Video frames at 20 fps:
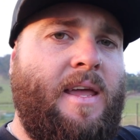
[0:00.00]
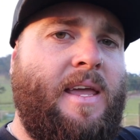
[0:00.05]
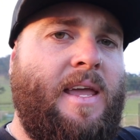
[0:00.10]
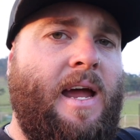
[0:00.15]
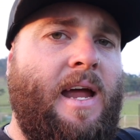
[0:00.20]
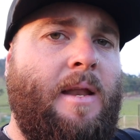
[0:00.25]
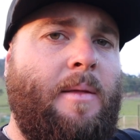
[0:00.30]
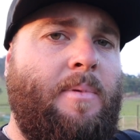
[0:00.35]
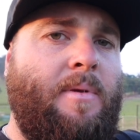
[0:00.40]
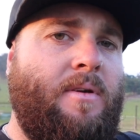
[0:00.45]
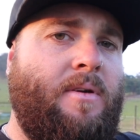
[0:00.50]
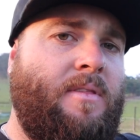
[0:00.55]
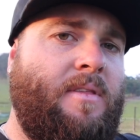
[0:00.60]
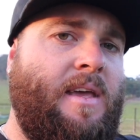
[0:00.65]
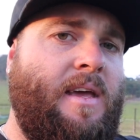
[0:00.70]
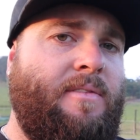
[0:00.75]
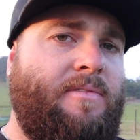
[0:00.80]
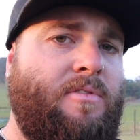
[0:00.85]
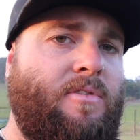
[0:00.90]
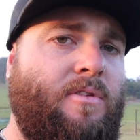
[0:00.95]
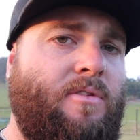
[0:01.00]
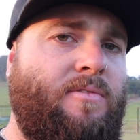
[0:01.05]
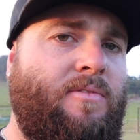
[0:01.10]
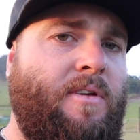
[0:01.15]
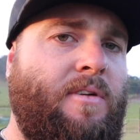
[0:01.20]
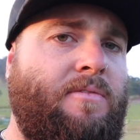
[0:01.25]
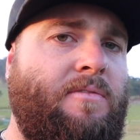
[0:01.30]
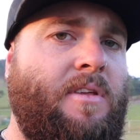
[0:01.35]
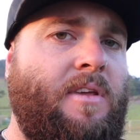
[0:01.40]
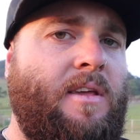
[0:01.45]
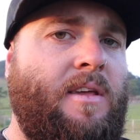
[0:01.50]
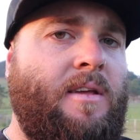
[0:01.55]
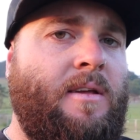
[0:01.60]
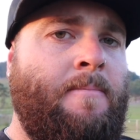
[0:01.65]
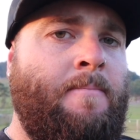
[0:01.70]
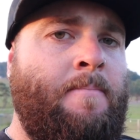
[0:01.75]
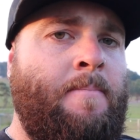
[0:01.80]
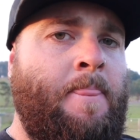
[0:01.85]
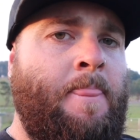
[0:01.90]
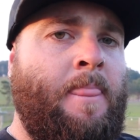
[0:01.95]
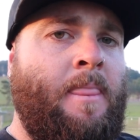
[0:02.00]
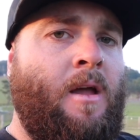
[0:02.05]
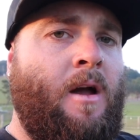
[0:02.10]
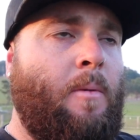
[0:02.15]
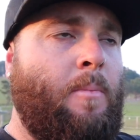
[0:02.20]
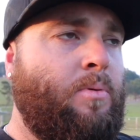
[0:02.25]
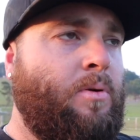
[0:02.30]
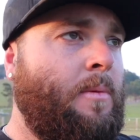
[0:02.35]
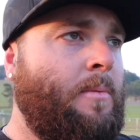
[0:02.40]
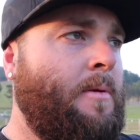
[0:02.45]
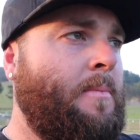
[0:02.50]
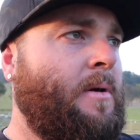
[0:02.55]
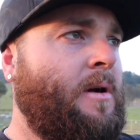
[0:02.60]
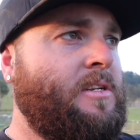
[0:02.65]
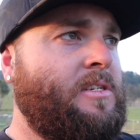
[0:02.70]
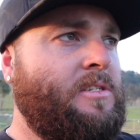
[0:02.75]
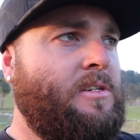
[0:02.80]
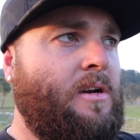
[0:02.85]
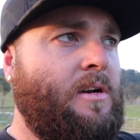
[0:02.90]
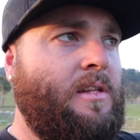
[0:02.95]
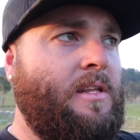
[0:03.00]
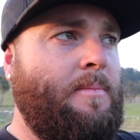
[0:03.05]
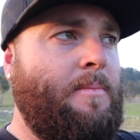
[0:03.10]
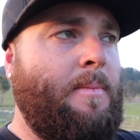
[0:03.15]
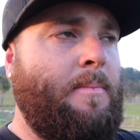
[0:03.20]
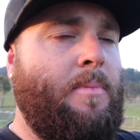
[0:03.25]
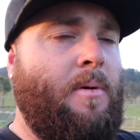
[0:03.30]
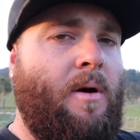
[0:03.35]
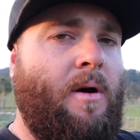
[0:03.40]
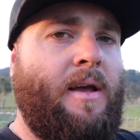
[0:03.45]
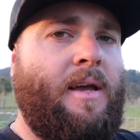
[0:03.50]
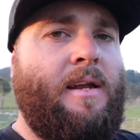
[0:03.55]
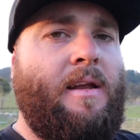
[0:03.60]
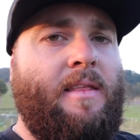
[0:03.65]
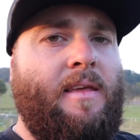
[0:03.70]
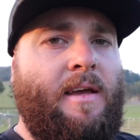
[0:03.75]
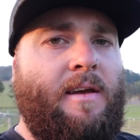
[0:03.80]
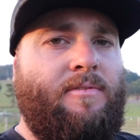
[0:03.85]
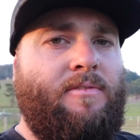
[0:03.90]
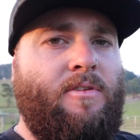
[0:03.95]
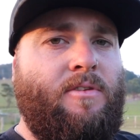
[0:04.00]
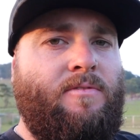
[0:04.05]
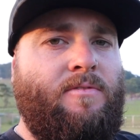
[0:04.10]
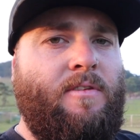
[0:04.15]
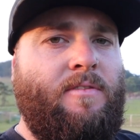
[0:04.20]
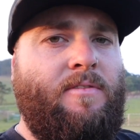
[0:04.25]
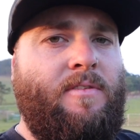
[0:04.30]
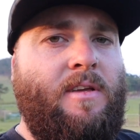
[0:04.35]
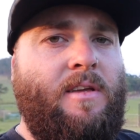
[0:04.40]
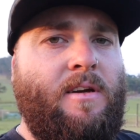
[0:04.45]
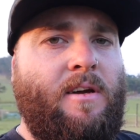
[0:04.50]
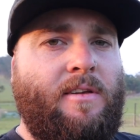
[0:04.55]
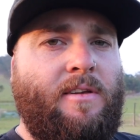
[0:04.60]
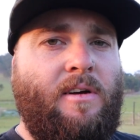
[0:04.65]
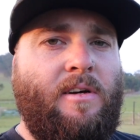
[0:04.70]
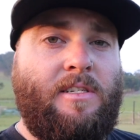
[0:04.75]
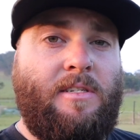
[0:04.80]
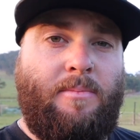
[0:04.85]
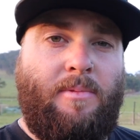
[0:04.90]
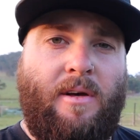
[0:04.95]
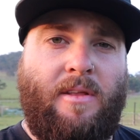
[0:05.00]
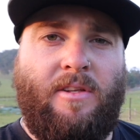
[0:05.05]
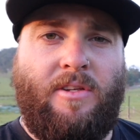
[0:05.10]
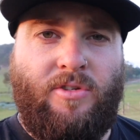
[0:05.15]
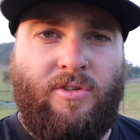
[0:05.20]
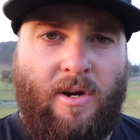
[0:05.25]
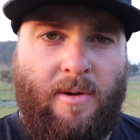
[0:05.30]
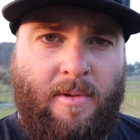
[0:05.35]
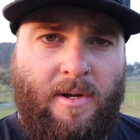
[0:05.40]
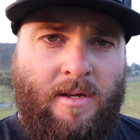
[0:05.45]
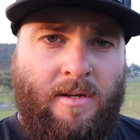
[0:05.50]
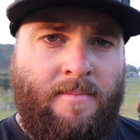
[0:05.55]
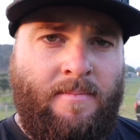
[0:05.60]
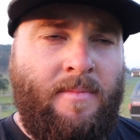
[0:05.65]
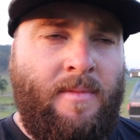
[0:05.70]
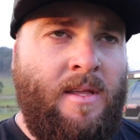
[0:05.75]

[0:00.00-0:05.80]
and canopy on the F250, I'll probably most likely be buying another F250. I'd like to buy the Tremor.